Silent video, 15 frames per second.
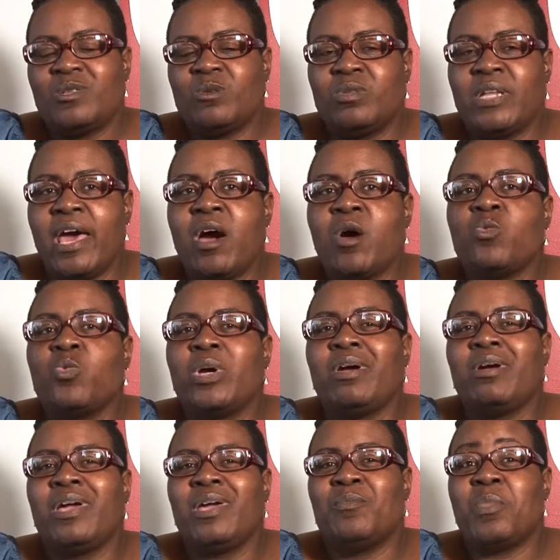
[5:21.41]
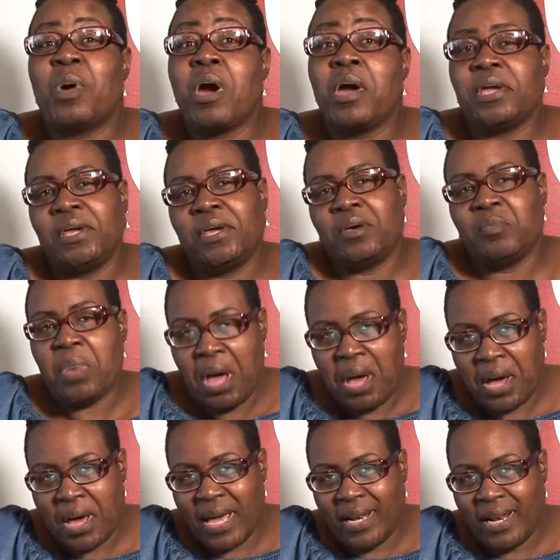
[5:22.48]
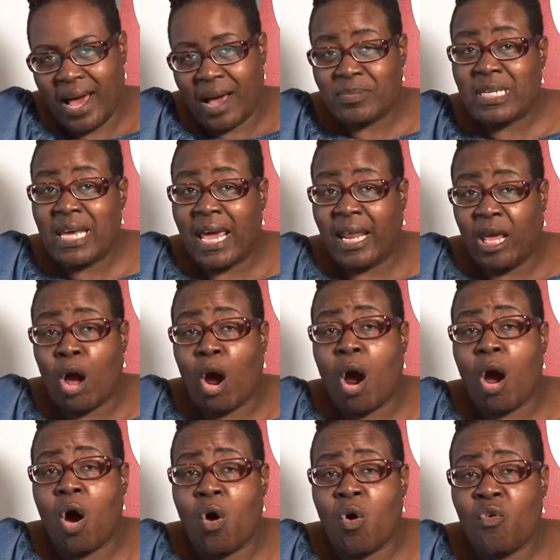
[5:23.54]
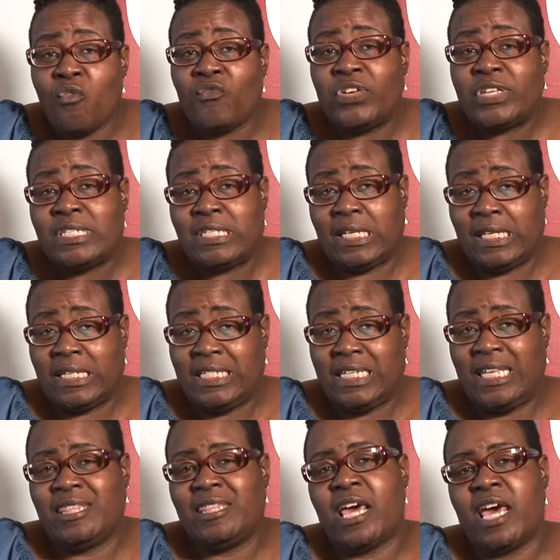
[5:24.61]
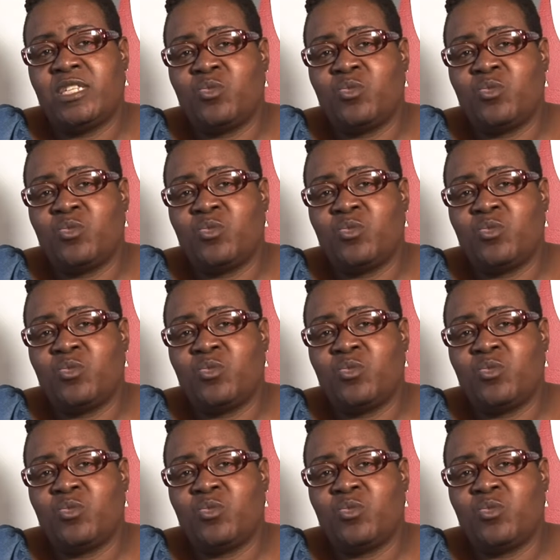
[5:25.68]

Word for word: So now we're embarking upon obtaining our own facility.